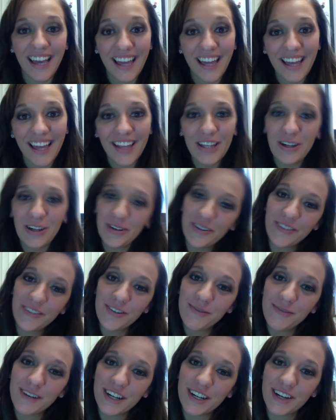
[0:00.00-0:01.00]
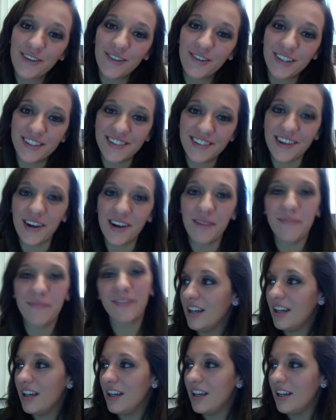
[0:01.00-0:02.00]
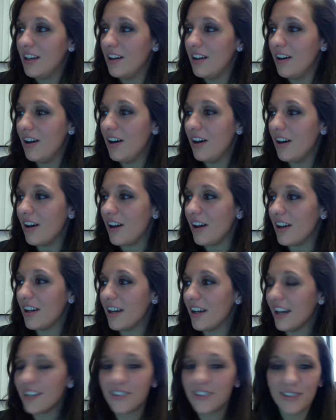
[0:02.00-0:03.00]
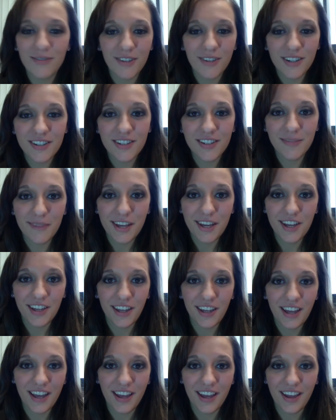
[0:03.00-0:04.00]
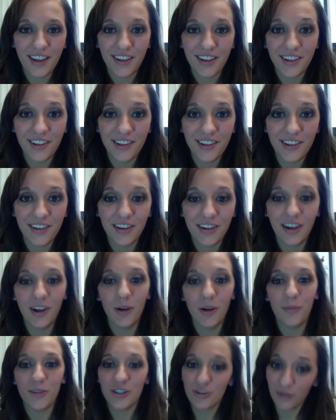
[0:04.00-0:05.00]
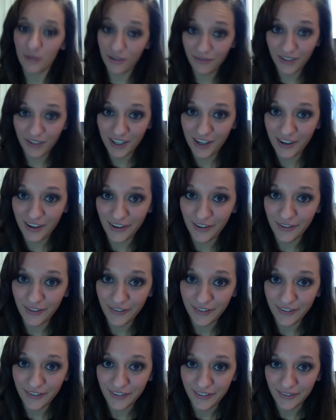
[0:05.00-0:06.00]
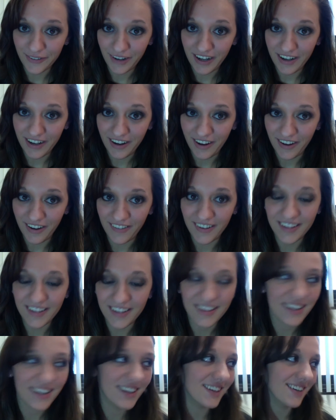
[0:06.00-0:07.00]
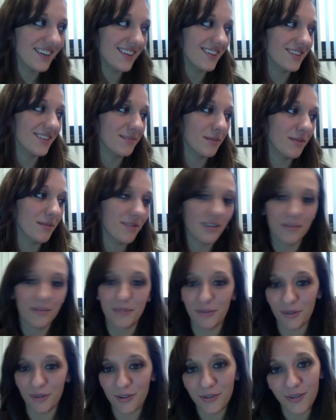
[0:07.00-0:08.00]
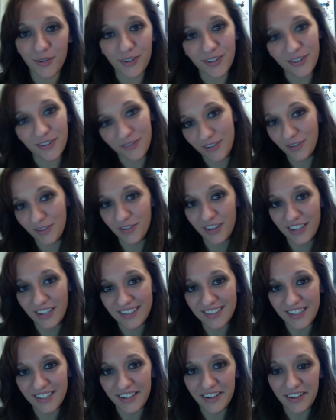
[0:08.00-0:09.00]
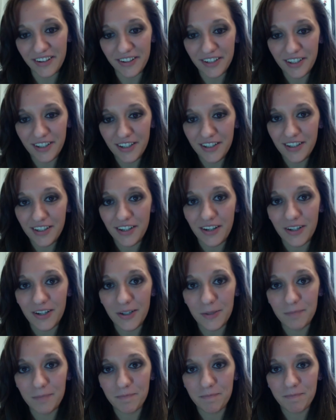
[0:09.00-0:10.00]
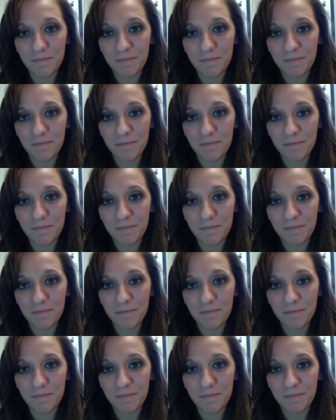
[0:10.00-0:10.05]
Hello everybody, what's up? Oh, I just wanted to make a, um, a short video right now, and then um, I'm going to be recording a few things later. Um,